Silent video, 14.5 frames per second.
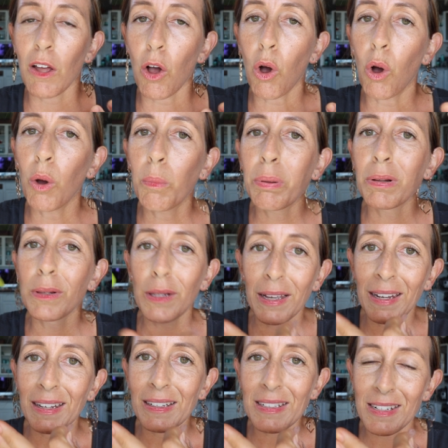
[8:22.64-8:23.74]
all
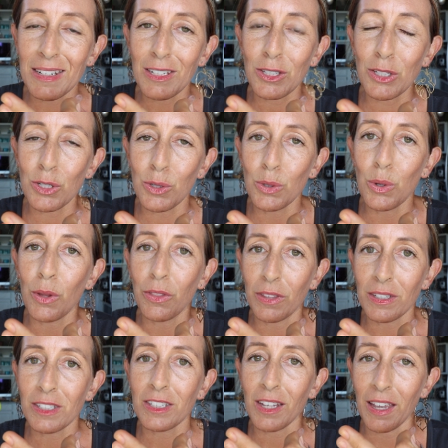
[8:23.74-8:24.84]
play into
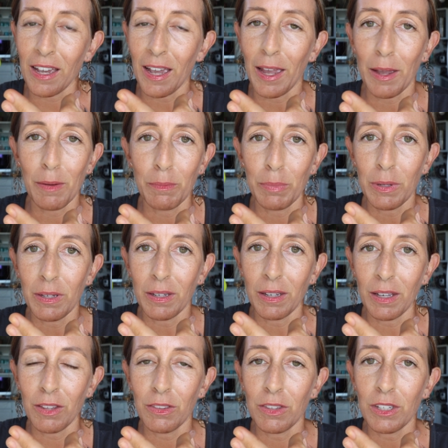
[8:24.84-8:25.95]
this guy
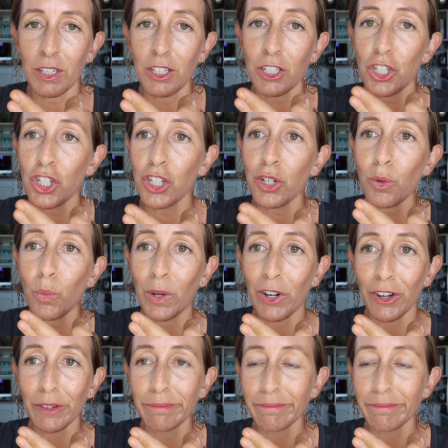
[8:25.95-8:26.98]
being the sheer winner.